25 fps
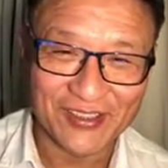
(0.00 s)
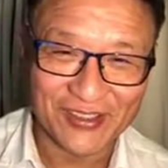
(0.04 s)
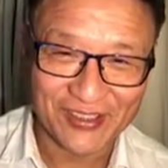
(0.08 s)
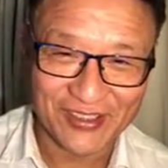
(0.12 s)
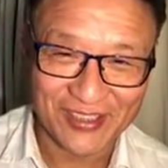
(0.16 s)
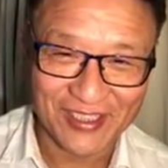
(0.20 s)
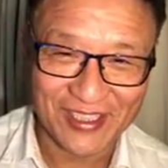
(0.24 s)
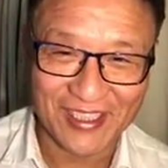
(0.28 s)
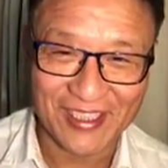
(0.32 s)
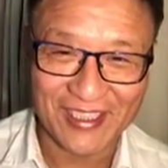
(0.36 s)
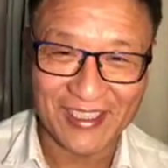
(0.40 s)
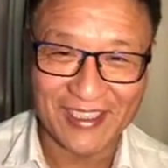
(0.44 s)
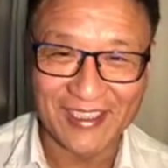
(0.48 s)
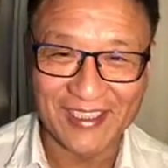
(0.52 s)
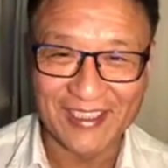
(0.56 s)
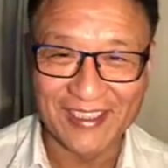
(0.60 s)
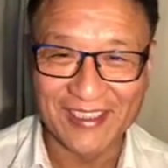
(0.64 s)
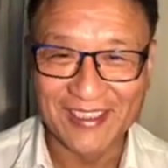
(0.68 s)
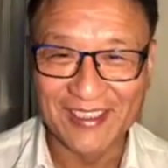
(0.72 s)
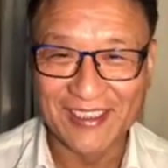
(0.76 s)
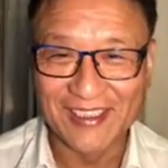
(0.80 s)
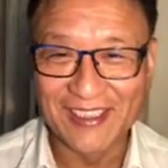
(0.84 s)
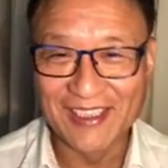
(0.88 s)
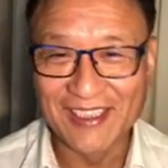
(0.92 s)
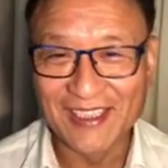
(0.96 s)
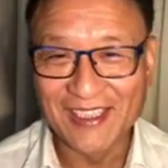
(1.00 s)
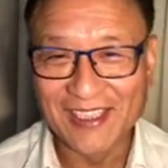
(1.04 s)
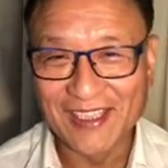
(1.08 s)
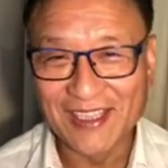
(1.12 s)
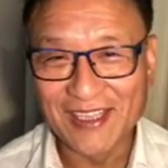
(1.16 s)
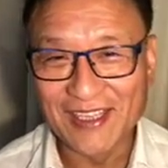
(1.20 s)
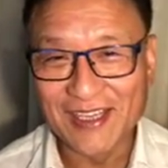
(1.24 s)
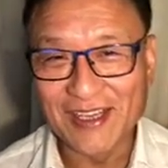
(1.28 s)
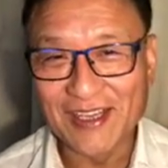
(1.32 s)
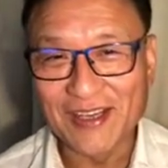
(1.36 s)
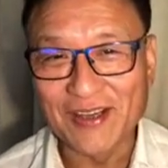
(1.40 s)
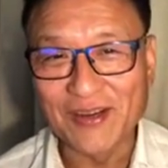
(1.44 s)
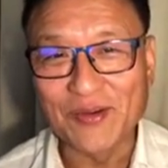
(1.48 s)
okay.
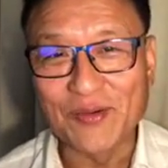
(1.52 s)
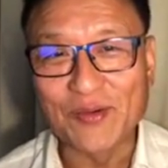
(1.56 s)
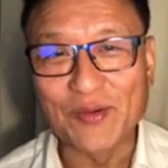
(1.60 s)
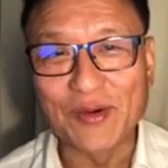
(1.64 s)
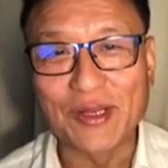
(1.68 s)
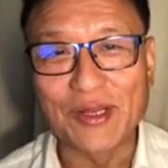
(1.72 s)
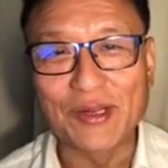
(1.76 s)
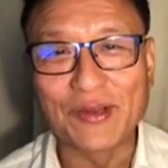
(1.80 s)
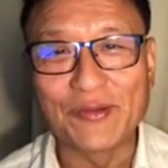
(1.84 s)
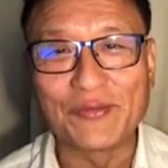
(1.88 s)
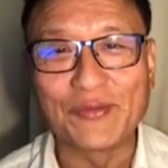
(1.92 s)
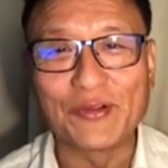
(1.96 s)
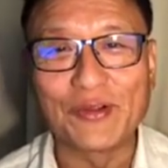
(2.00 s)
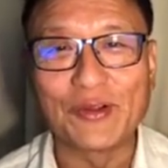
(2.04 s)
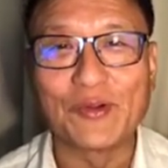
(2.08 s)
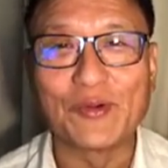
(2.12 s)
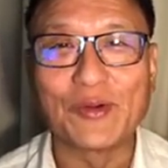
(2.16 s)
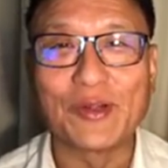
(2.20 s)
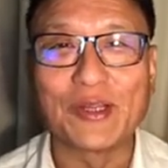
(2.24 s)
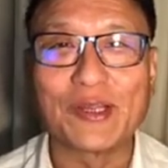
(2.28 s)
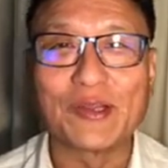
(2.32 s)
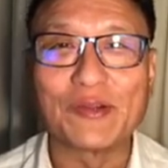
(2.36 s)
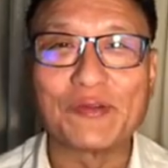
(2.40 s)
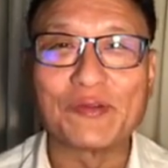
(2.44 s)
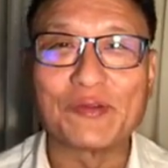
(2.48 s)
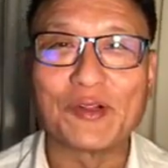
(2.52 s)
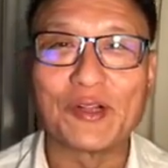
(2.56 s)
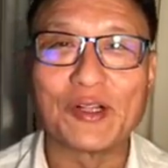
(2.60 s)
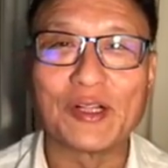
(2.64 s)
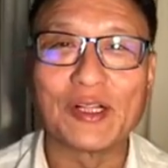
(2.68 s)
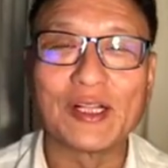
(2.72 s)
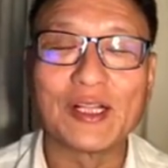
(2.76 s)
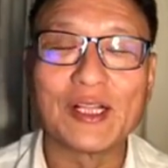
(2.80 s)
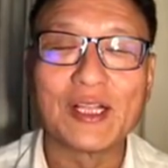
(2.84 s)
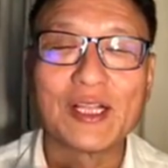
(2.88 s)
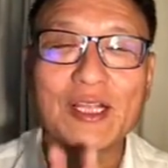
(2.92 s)
Wonderful, wonderful.